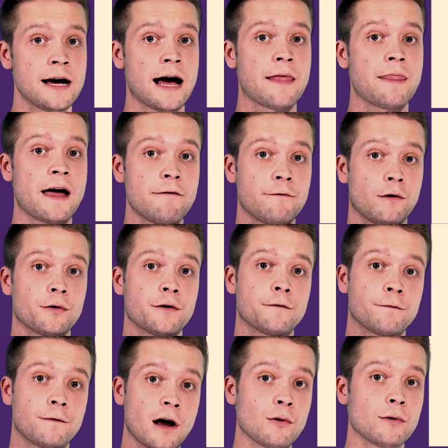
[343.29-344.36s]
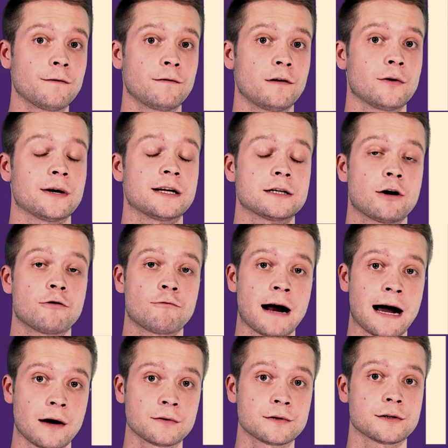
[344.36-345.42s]
and therefore the flow of fluid
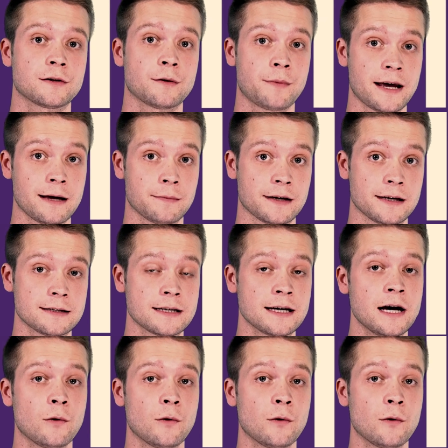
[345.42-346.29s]
around the babies,